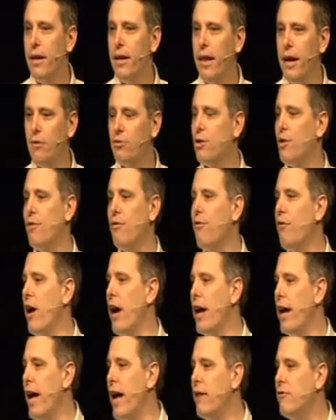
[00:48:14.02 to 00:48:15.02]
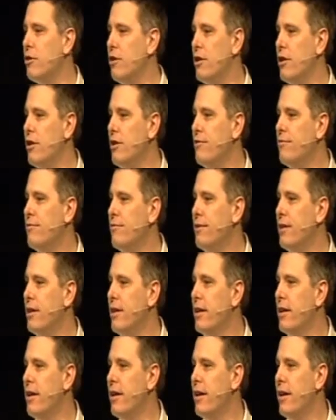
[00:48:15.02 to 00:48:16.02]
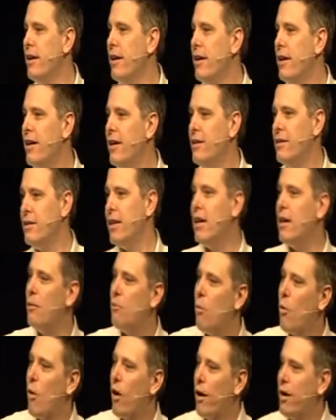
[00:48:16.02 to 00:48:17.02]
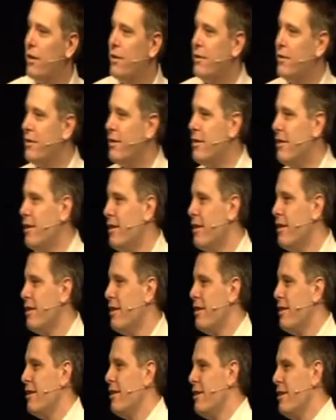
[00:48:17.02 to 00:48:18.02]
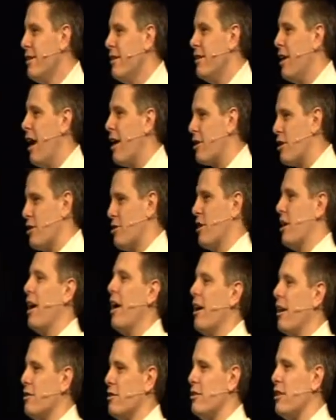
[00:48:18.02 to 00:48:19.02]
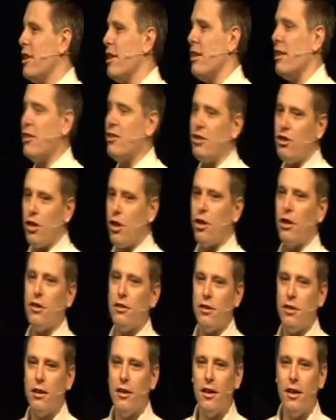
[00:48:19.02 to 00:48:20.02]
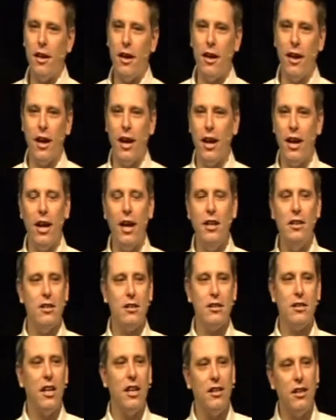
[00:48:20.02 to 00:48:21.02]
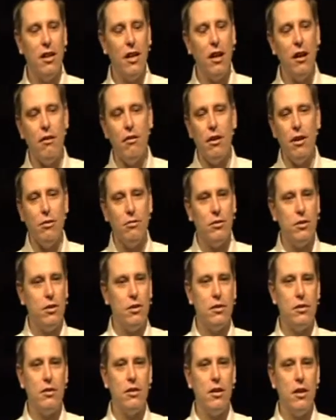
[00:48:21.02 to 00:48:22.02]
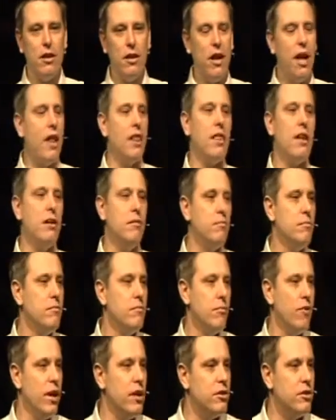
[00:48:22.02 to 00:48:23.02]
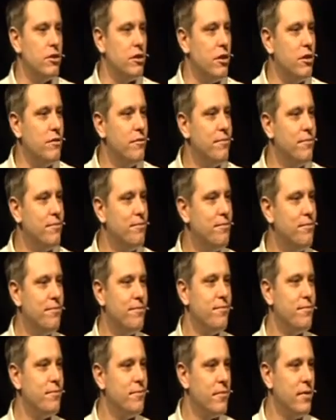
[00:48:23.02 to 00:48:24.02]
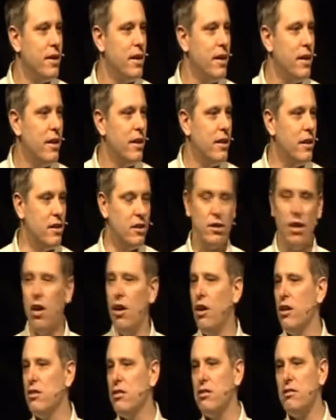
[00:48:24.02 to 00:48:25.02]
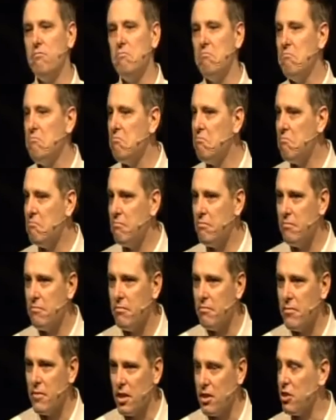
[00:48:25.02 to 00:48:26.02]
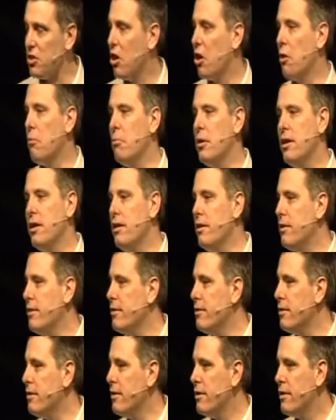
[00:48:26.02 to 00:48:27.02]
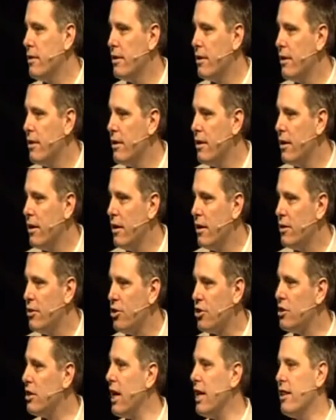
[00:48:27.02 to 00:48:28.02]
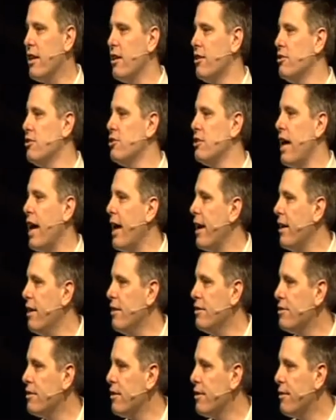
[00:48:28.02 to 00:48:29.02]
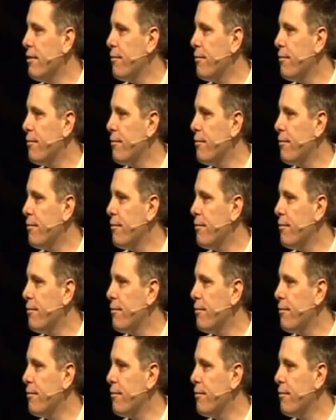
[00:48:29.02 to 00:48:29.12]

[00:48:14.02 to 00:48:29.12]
That was on a Friday afternoon. And Sunday morning, Dr. Cerquera is sitting in church, and he just said, you know, it was just nothing registered. The songs, the sermon, just sat there in sadness.